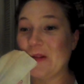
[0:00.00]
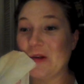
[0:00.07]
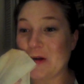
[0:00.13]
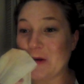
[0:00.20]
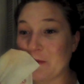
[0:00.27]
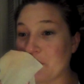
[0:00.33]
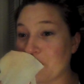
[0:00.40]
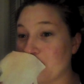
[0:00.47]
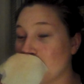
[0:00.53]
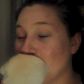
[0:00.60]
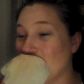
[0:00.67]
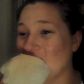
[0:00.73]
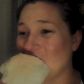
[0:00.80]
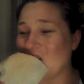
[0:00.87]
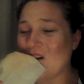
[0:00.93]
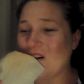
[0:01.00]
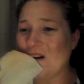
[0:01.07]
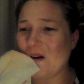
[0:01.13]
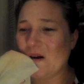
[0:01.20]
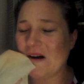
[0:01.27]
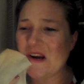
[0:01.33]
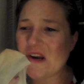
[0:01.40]
And then I
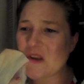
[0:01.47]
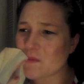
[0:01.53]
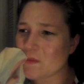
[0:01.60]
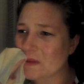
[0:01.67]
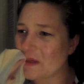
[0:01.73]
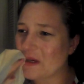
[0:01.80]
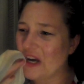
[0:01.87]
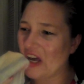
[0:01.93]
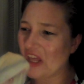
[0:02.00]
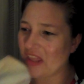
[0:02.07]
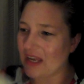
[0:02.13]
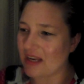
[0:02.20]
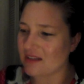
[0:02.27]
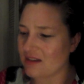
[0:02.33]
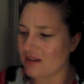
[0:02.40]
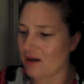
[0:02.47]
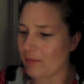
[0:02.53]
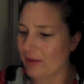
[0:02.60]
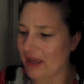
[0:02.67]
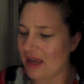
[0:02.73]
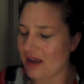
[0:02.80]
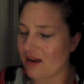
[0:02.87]
don't even know how they ended
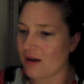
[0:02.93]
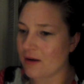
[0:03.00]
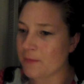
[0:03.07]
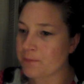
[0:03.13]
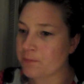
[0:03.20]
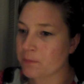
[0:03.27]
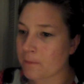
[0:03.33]
up here.